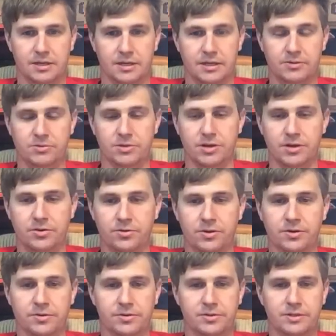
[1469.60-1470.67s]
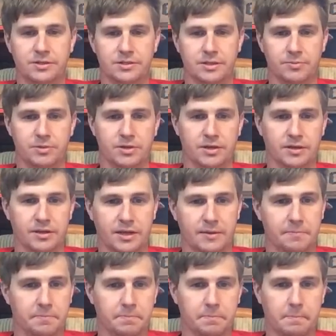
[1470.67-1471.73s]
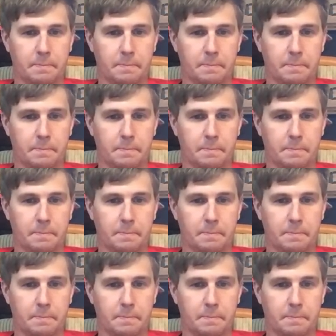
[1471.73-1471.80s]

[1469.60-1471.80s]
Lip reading: It was unreal to see something like that.